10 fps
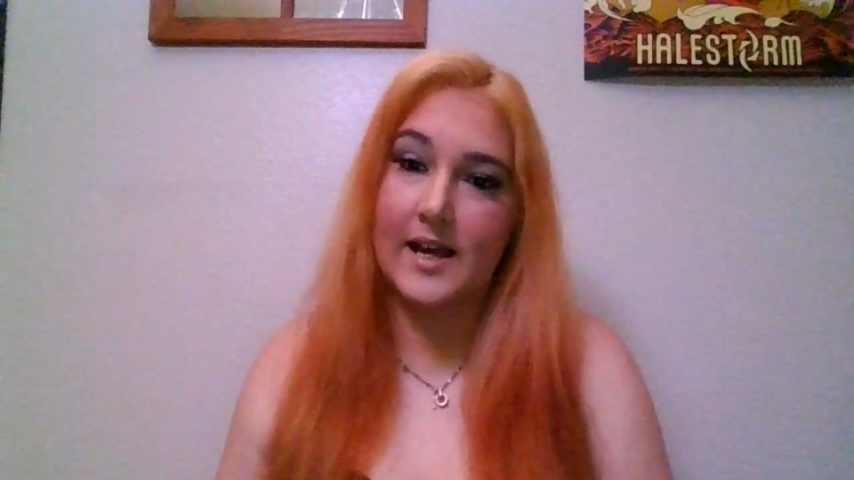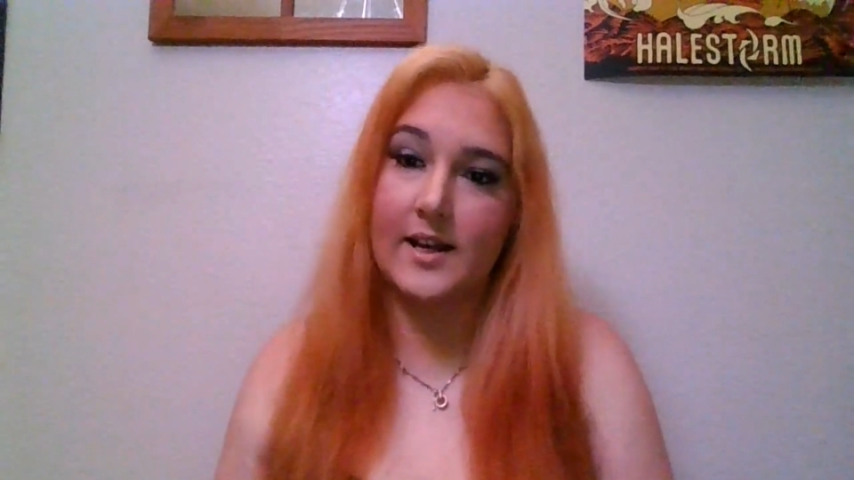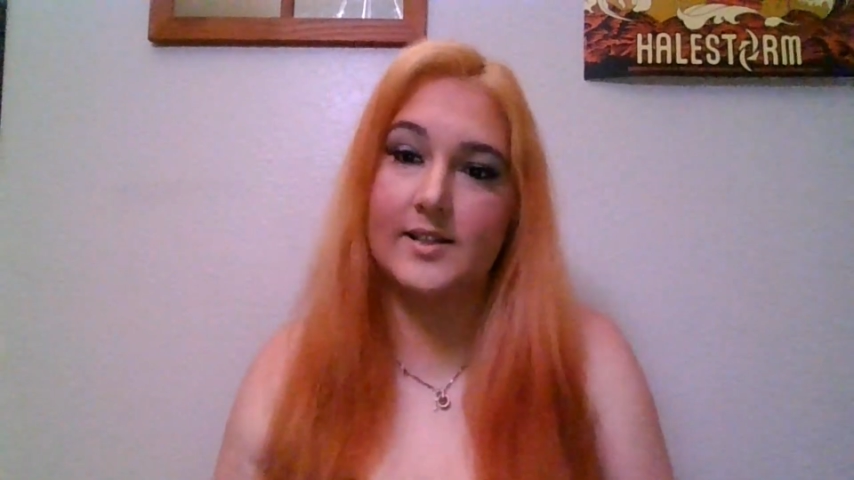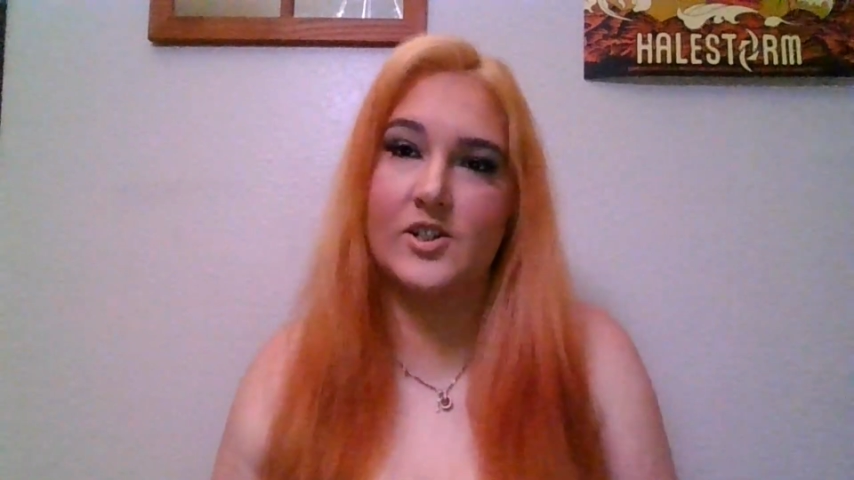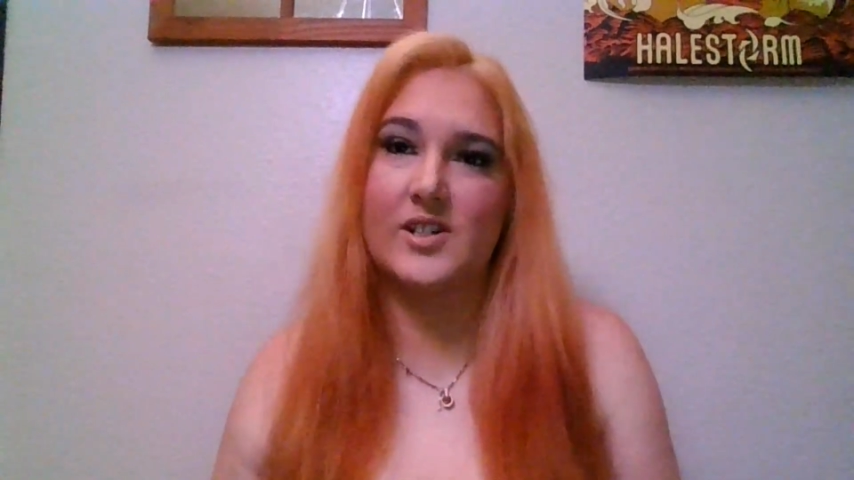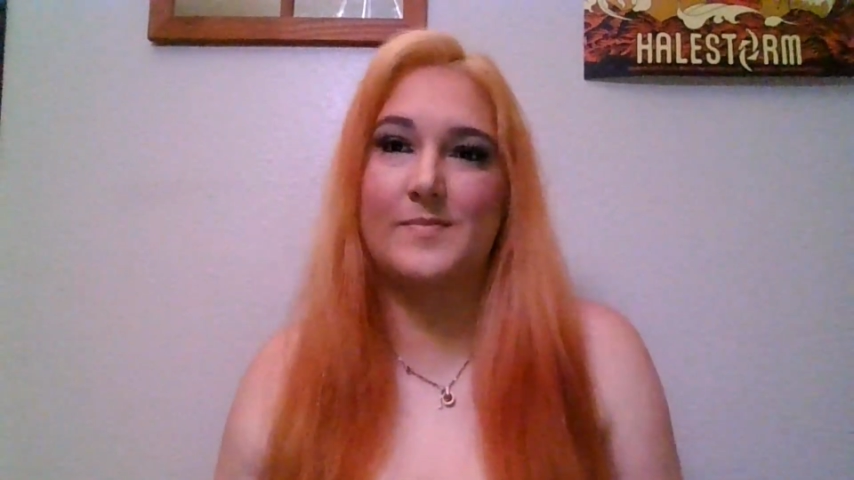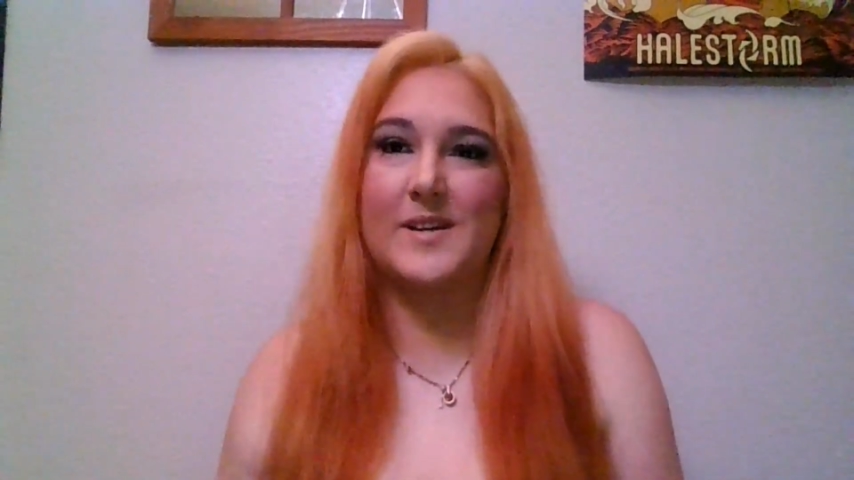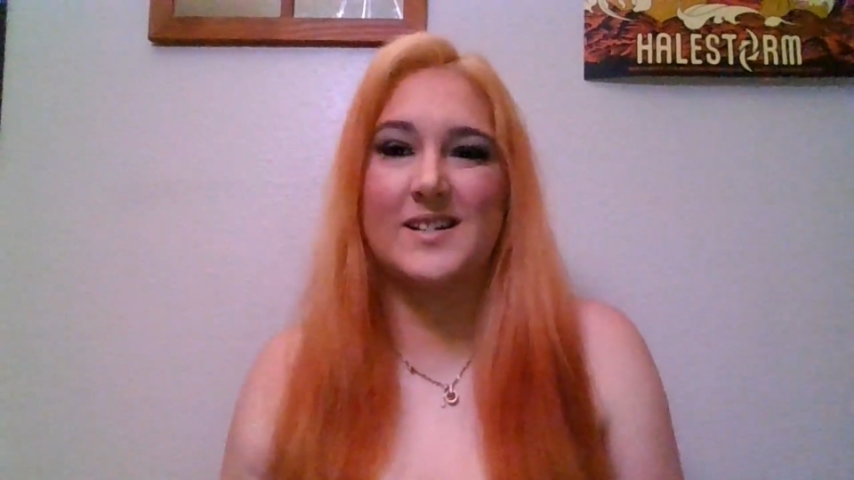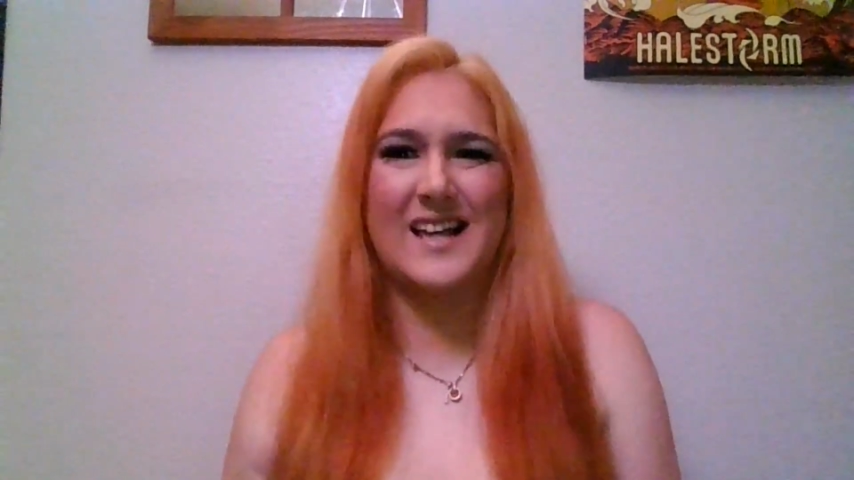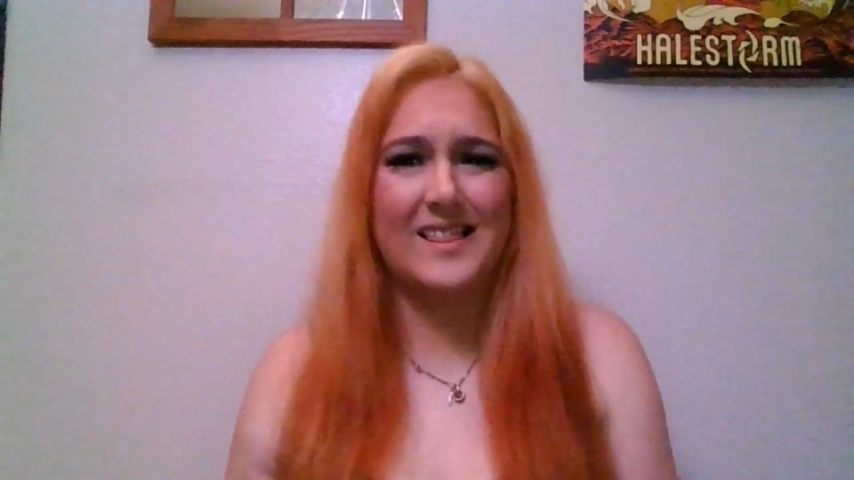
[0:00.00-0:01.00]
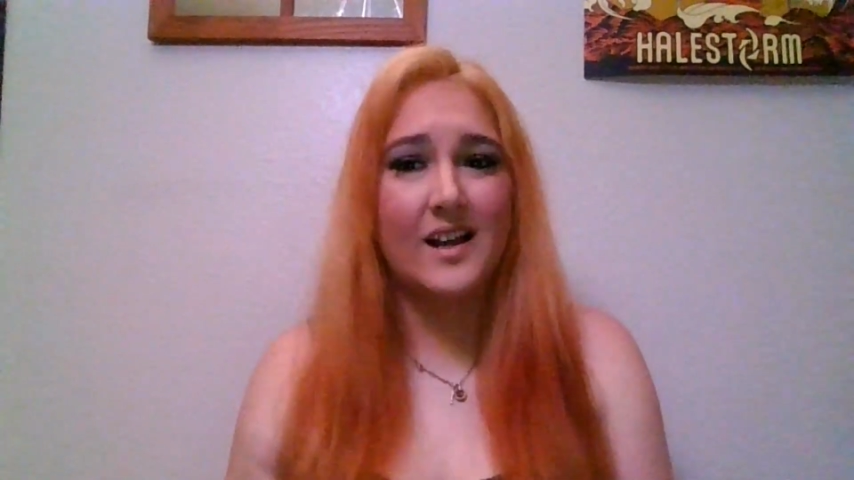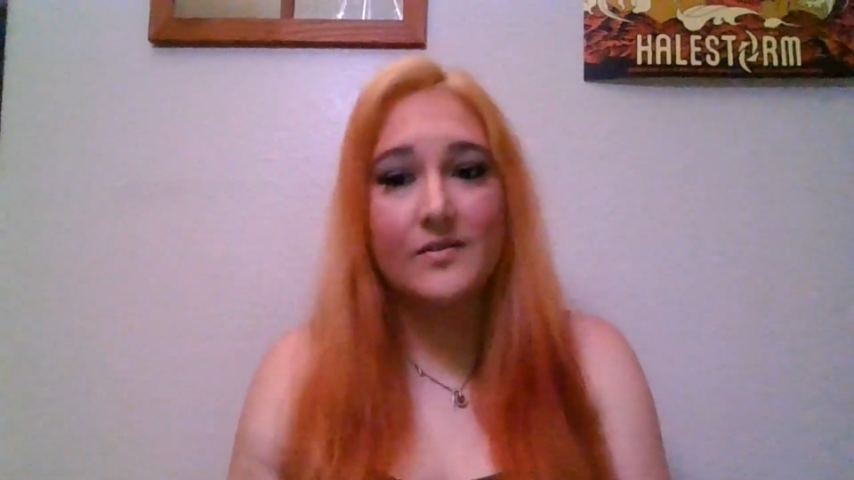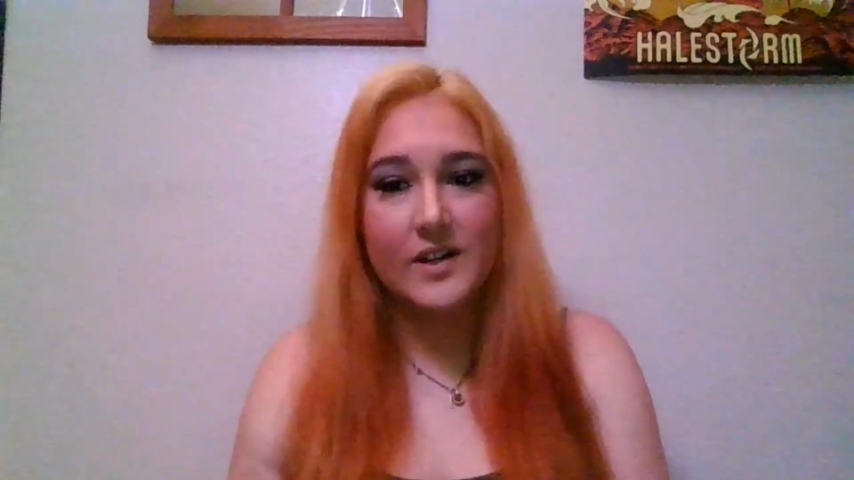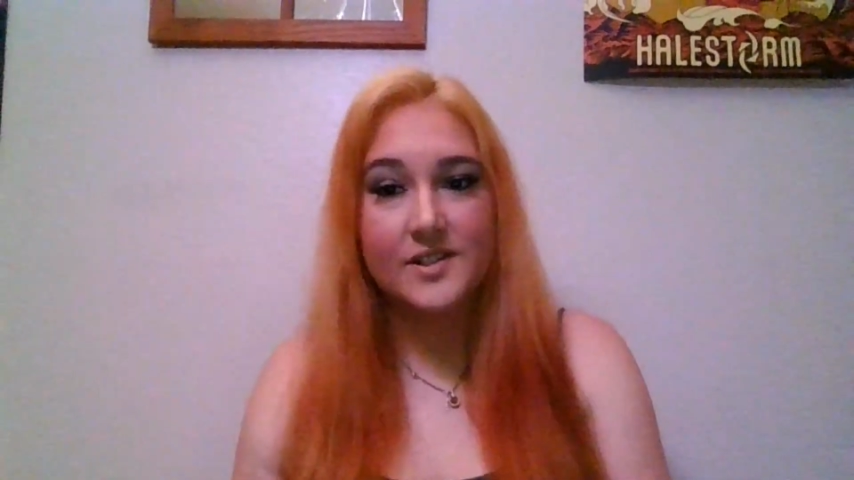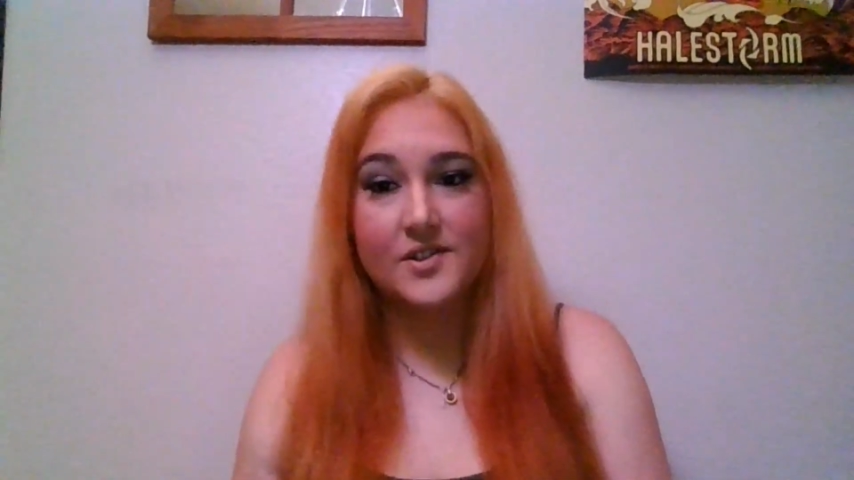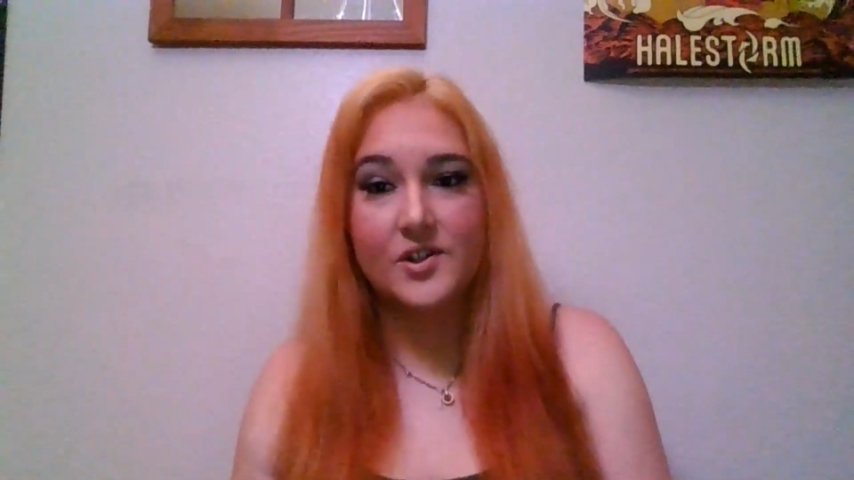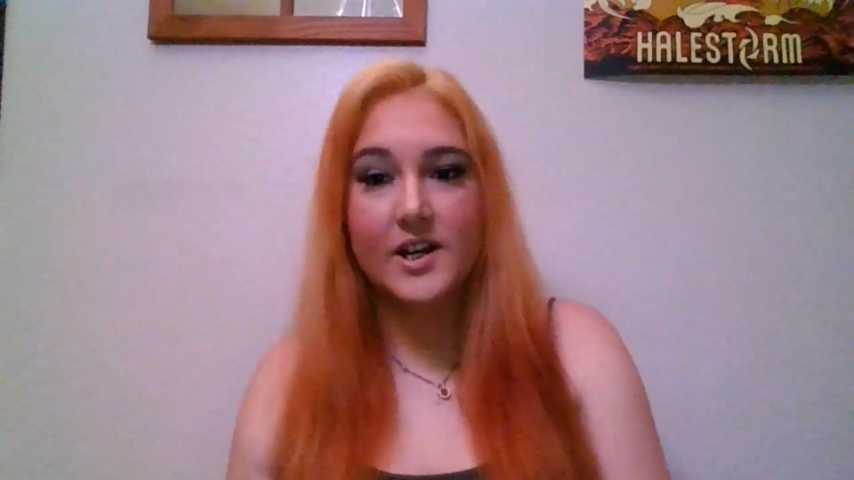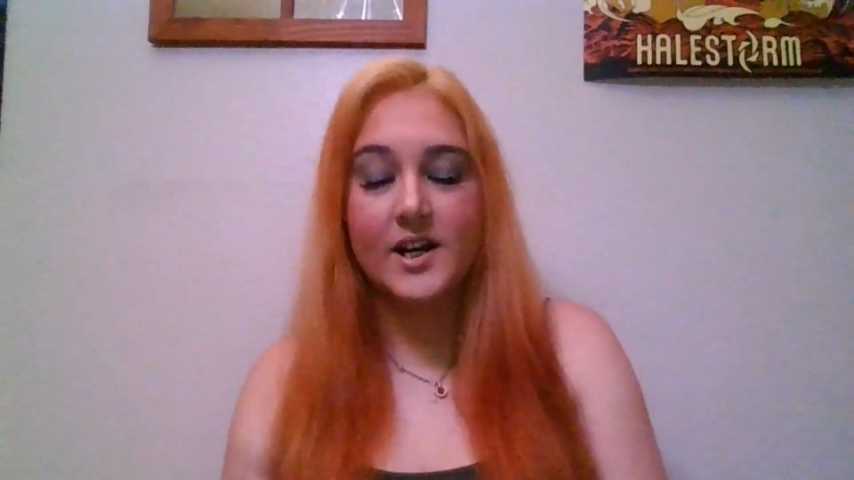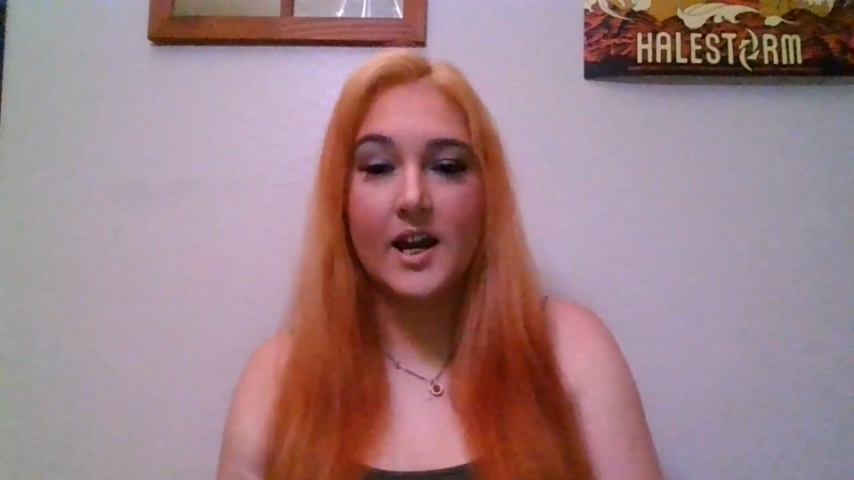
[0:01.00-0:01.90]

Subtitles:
and it's just because I love history